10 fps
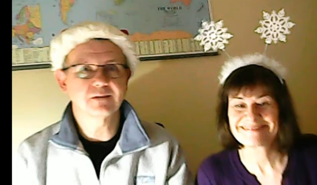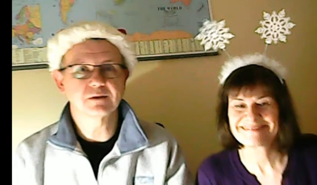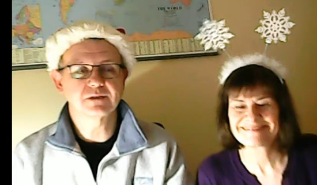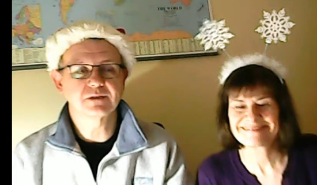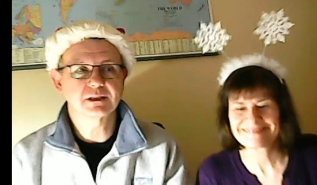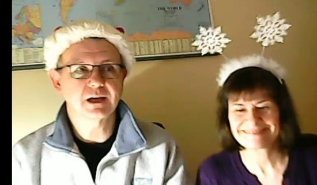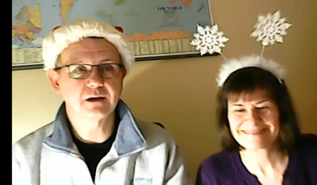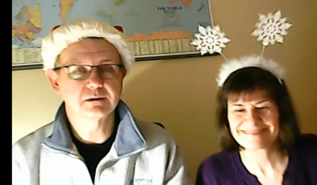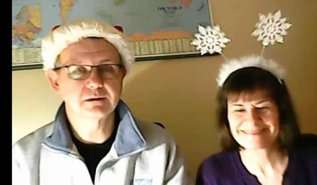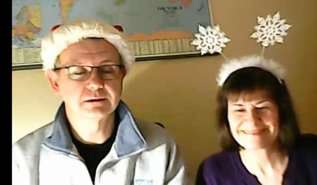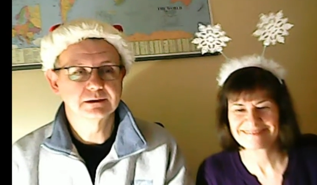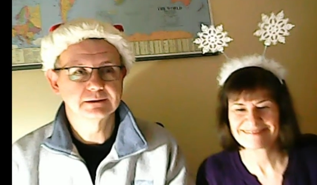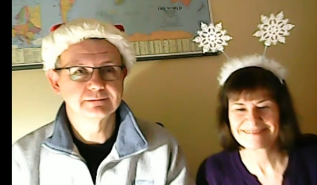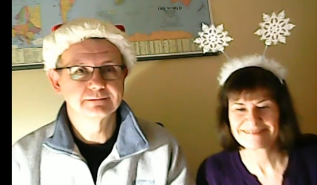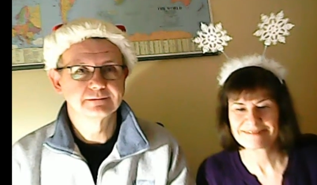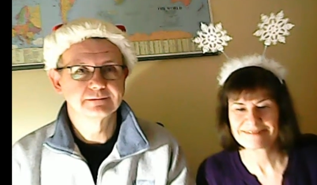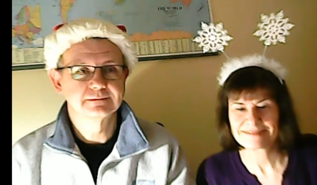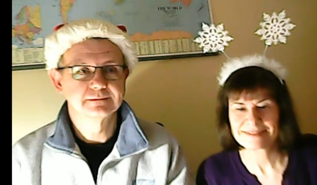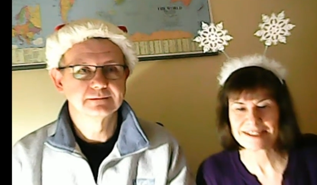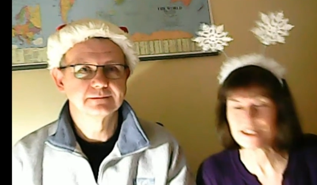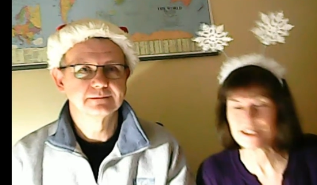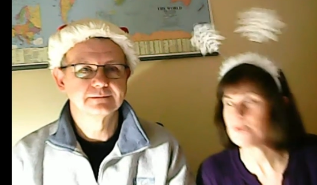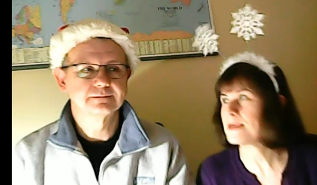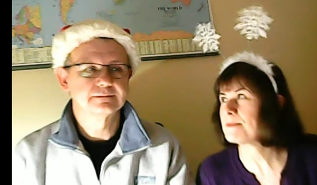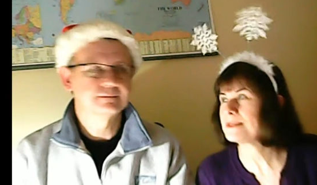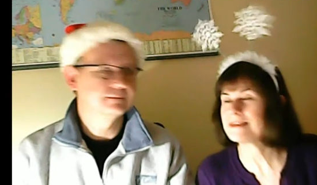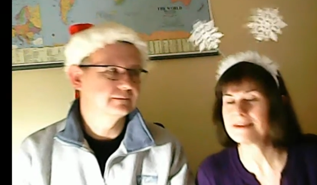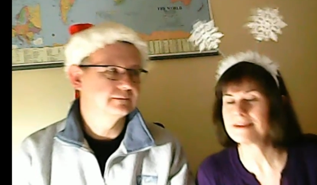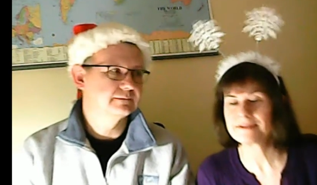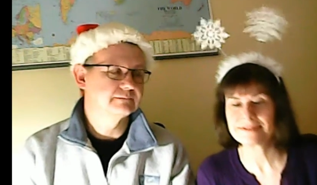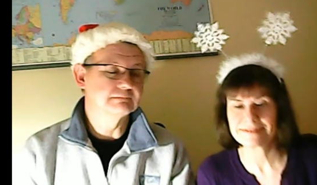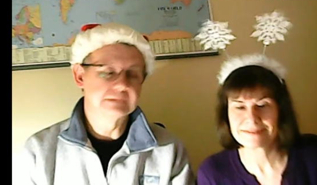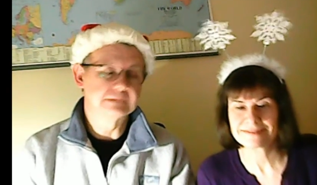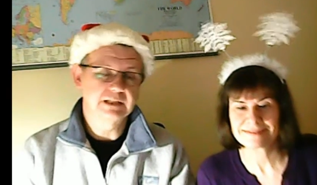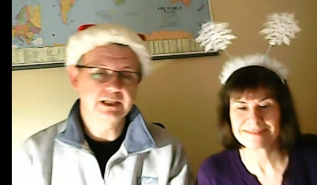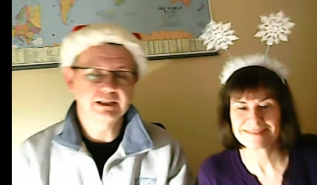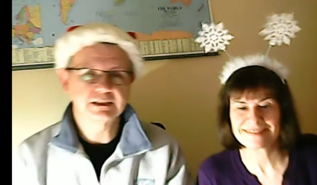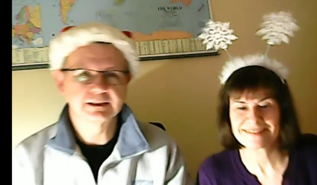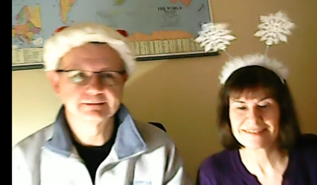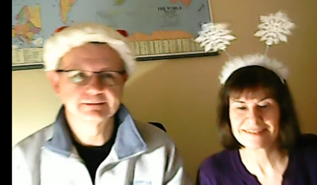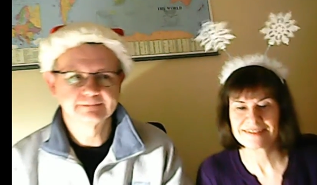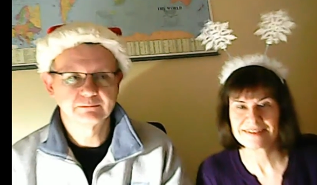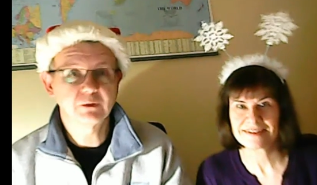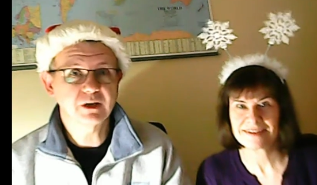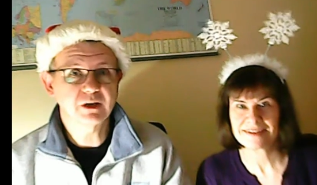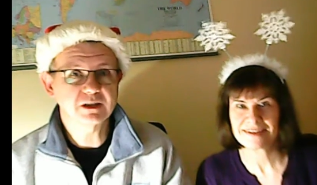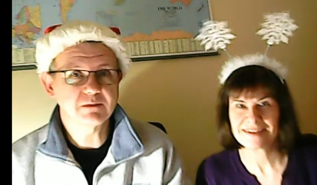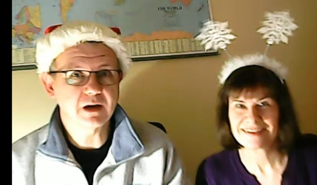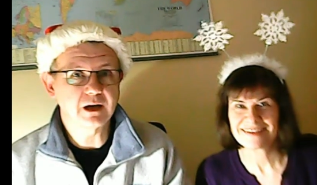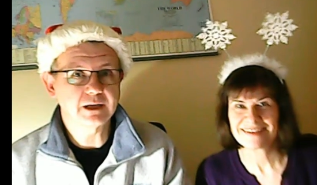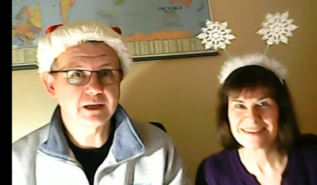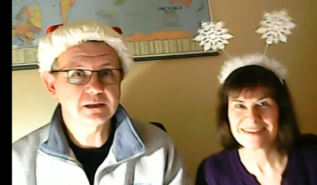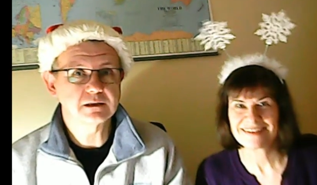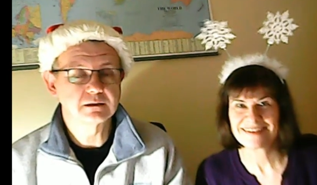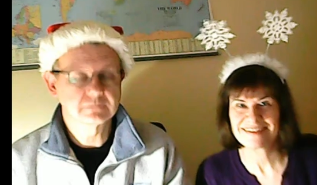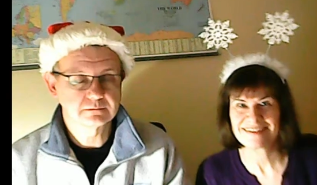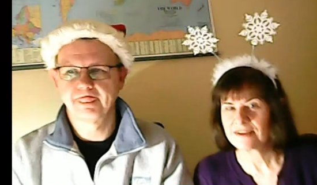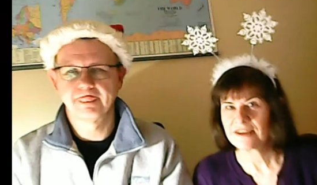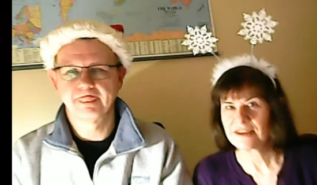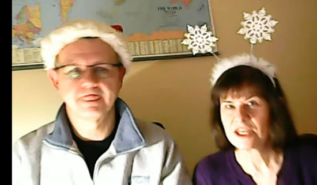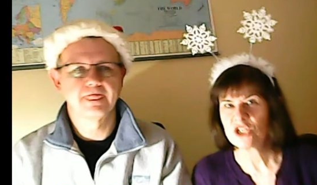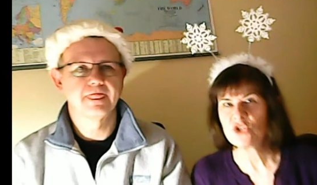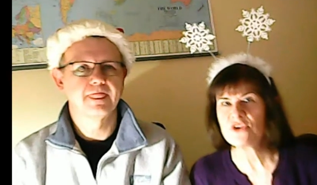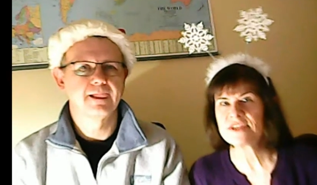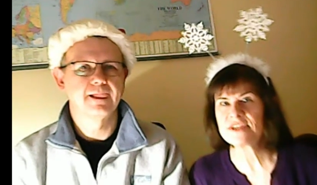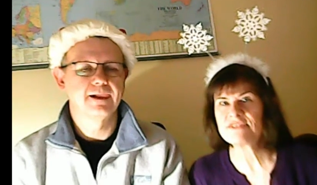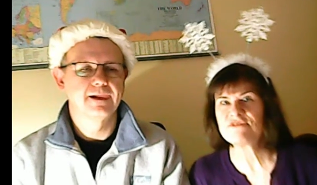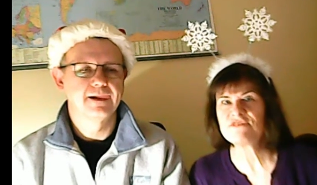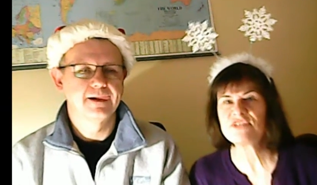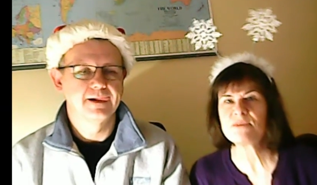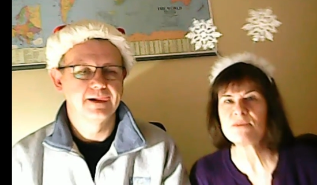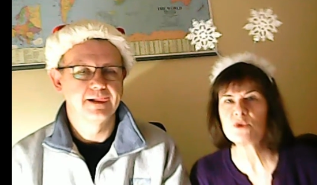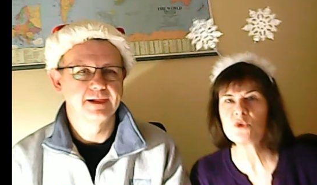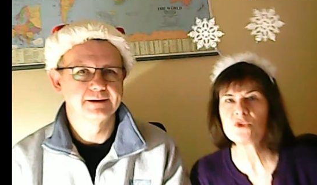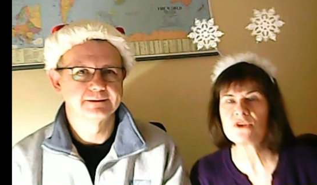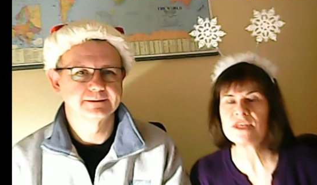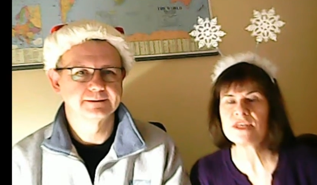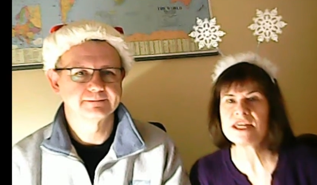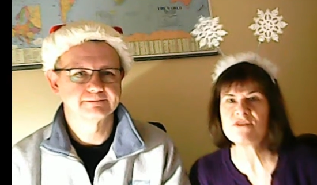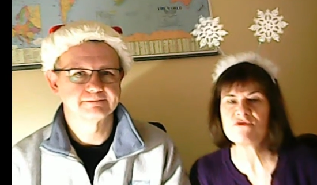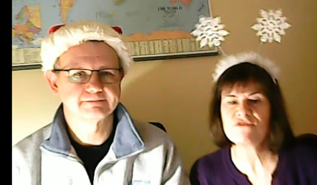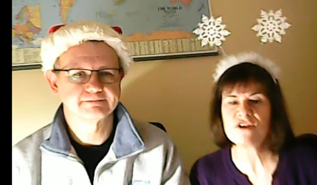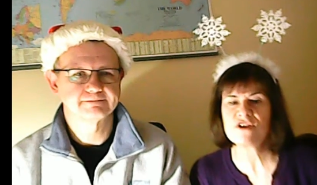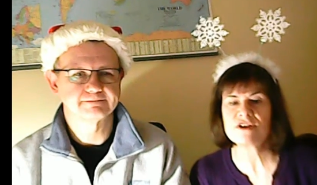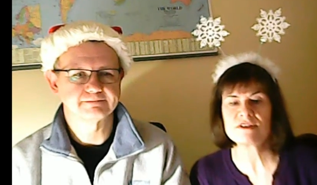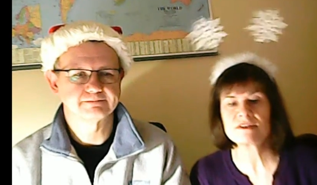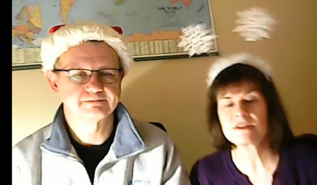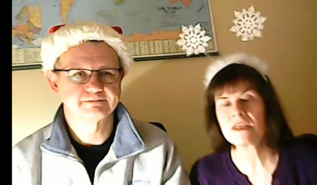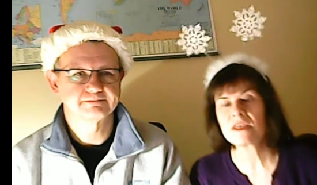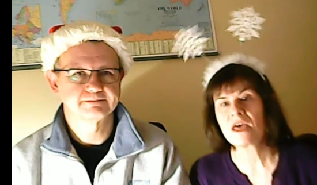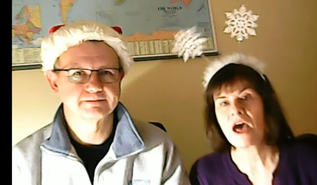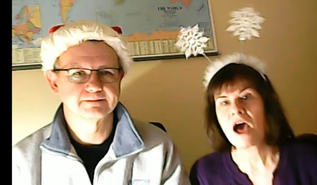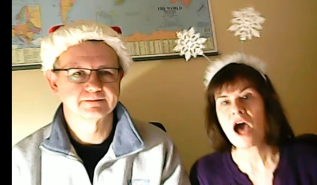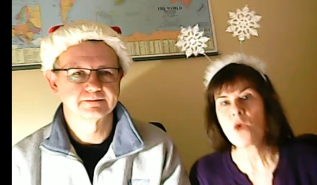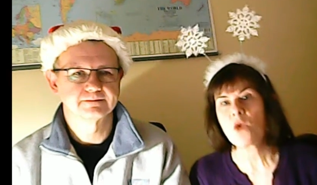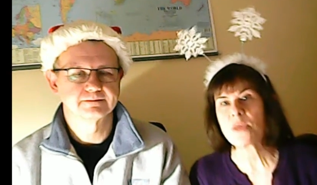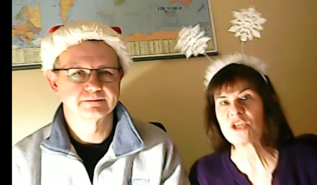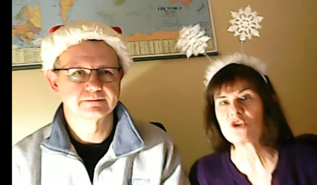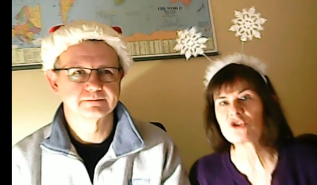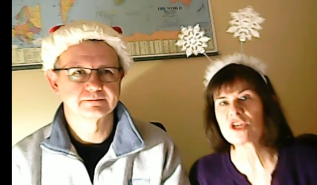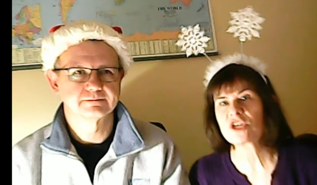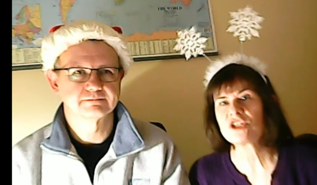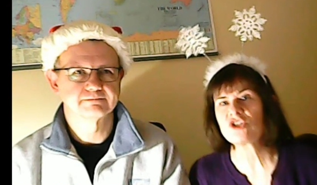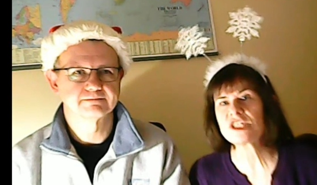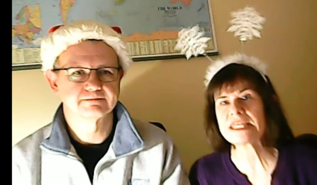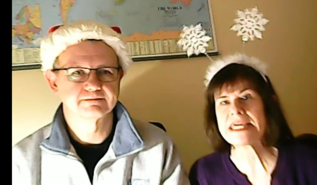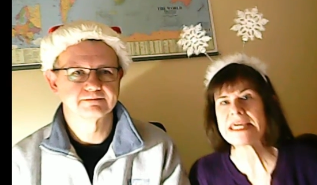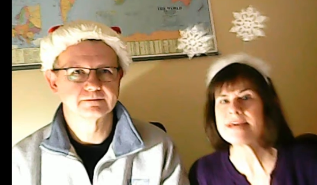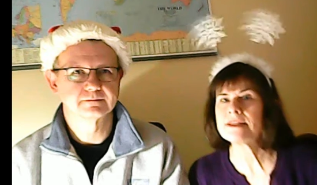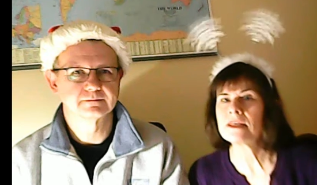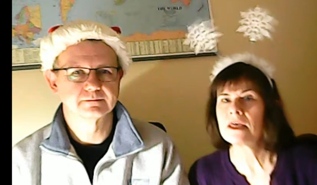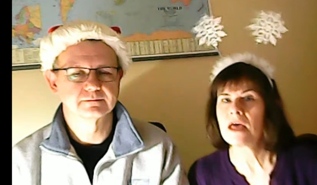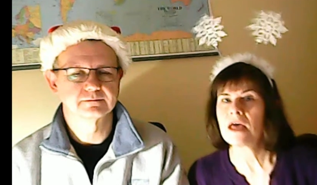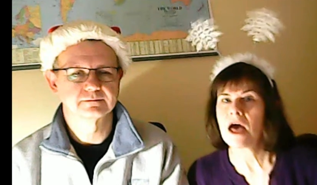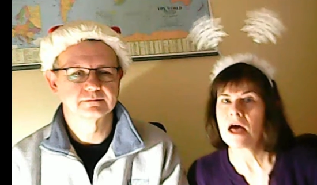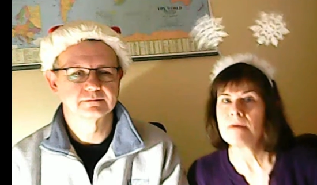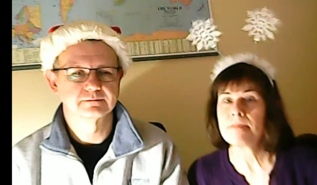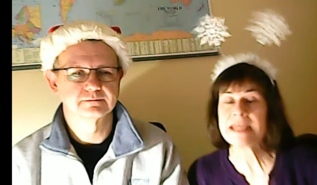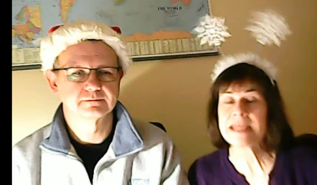Speaker 1: for sale. It's so tempting, though. Mm, it is. But we got some bargains.
Speaker 2: 2015 was also the year of firsts. I went cross country skiing, uh, mainly